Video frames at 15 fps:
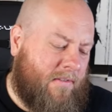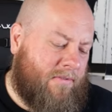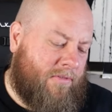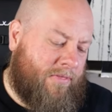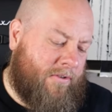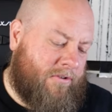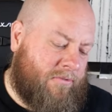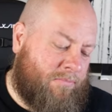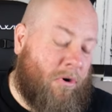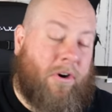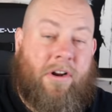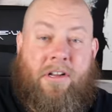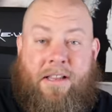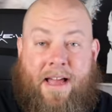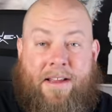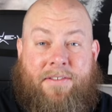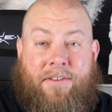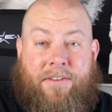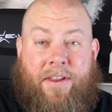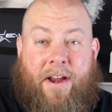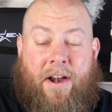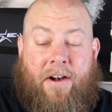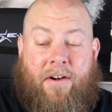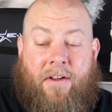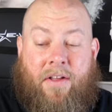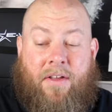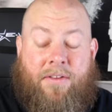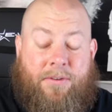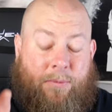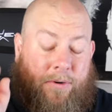there's broken glass in there.
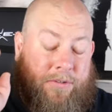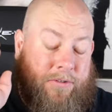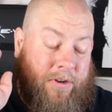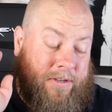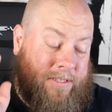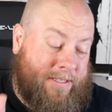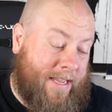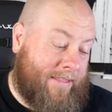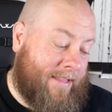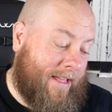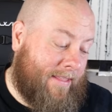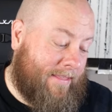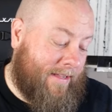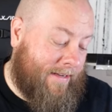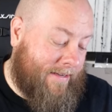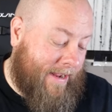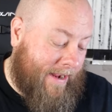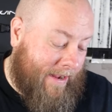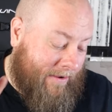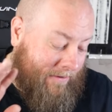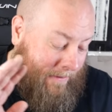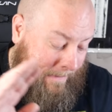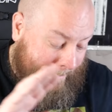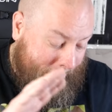So we're just going to set that thing down.